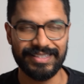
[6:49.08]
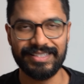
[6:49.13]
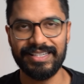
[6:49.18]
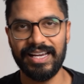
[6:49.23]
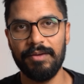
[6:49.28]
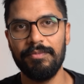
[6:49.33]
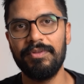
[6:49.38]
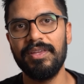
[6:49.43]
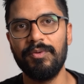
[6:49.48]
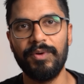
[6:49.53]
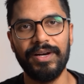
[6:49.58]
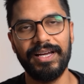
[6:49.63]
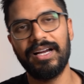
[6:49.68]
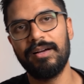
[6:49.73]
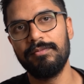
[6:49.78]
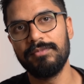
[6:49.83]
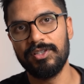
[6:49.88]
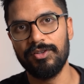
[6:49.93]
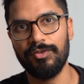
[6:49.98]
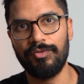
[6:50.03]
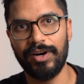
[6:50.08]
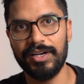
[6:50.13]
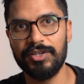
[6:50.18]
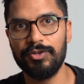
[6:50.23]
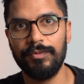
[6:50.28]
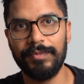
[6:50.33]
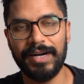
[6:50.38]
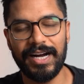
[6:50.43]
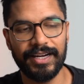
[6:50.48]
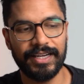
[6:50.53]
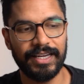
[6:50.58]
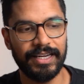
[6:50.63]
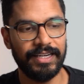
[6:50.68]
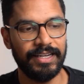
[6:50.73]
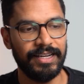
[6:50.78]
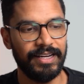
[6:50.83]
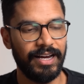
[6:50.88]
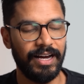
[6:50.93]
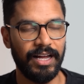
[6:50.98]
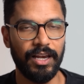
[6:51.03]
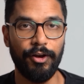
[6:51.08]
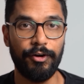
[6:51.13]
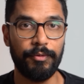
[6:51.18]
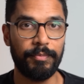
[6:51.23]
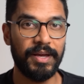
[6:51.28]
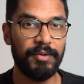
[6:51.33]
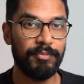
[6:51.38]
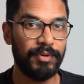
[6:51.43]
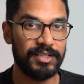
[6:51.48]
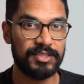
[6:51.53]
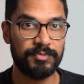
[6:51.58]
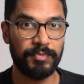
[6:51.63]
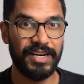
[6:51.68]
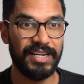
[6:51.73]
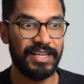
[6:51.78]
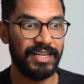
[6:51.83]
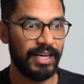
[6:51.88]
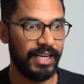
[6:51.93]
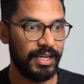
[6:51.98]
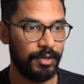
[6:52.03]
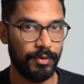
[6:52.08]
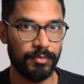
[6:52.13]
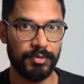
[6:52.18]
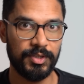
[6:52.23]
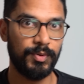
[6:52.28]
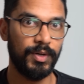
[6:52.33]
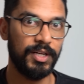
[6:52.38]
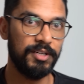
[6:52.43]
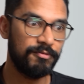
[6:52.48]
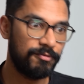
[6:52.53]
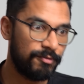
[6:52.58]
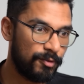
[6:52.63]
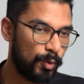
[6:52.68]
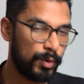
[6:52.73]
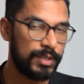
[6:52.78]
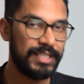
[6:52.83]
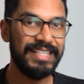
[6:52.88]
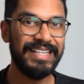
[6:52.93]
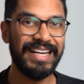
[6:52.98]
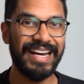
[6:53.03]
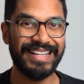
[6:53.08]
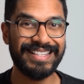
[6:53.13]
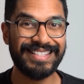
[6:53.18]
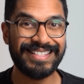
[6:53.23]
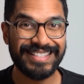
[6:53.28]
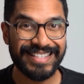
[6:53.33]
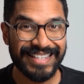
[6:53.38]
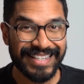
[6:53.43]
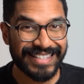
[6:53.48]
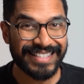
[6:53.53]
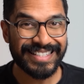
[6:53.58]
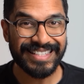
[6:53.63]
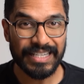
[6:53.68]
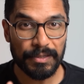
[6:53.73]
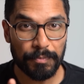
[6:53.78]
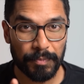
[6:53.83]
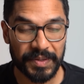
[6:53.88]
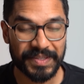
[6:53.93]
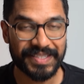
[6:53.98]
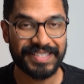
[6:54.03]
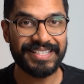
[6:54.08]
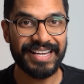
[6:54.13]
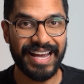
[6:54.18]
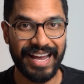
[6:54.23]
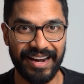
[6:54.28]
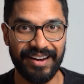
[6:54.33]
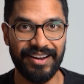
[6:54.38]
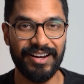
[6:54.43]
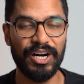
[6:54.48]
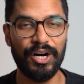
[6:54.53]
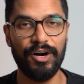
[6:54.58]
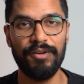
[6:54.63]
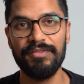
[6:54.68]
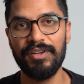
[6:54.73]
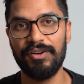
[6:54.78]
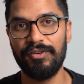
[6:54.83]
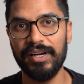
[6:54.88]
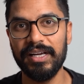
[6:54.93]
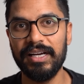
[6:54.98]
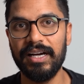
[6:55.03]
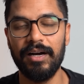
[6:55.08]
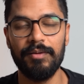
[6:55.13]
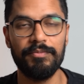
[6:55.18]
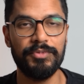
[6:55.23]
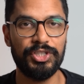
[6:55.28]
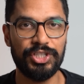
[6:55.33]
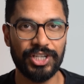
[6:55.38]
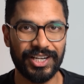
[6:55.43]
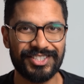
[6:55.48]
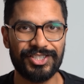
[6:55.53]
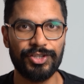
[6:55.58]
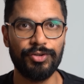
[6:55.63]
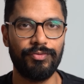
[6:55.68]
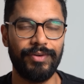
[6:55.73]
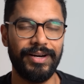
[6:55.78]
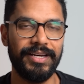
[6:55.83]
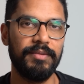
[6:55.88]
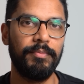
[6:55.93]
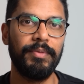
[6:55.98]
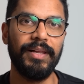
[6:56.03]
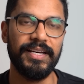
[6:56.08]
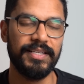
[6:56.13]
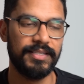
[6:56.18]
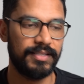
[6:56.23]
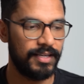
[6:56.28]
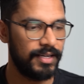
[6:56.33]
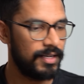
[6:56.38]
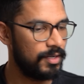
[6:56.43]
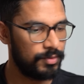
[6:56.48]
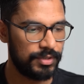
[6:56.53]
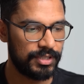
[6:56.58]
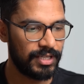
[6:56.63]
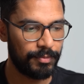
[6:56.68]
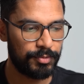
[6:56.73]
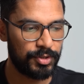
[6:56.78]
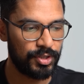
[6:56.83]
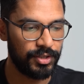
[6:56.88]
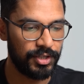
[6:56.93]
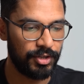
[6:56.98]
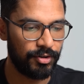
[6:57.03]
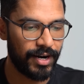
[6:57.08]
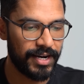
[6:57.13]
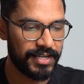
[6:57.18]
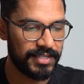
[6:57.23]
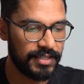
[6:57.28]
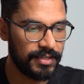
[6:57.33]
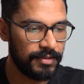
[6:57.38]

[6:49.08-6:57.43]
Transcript: same thing when it comes to the rental market. A lot of people are spending anywhere between 40 and 60% of their income just to rent a place, which is absolutely crazy.